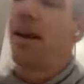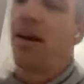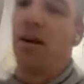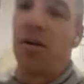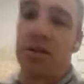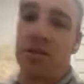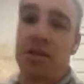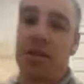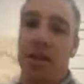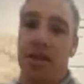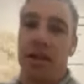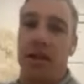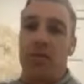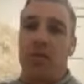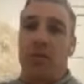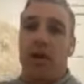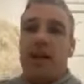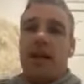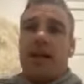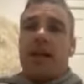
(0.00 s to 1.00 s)
was certainly
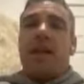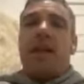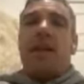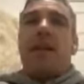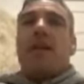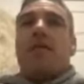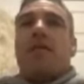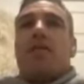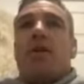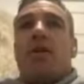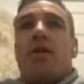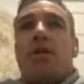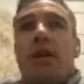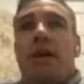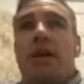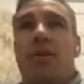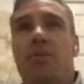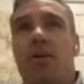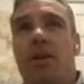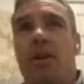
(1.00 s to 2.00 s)

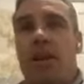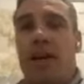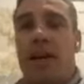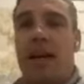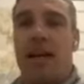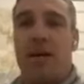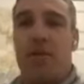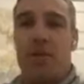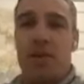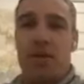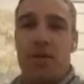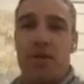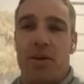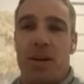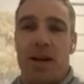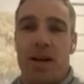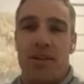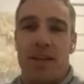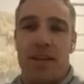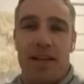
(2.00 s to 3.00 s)
rethinking what the hell am I doing
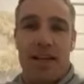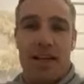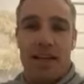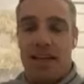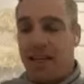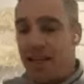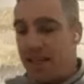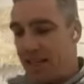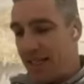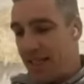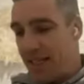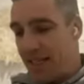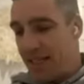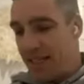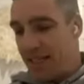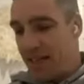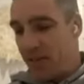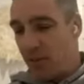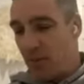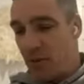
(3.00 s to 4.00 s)
over here
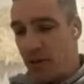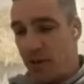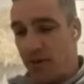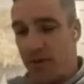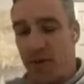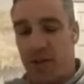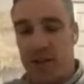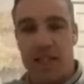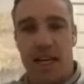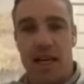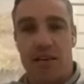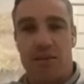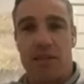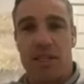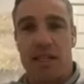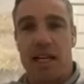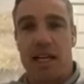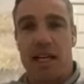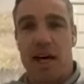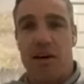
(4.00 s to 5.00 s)
when your first game's
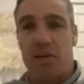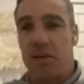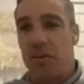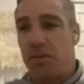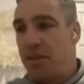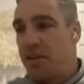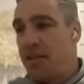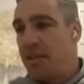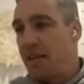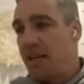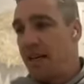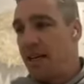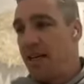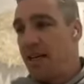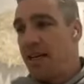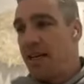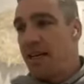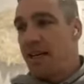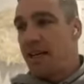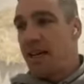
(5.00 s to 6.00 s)
snowing. But
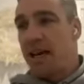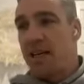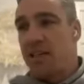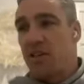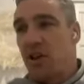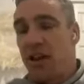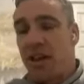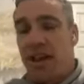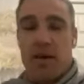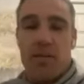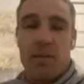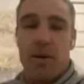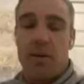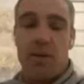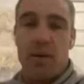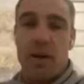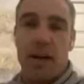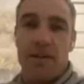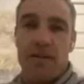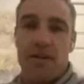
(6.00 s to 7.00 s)
outside of that, man,
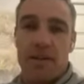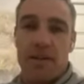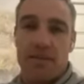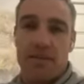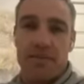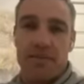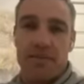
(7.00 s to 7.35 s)
we loved it.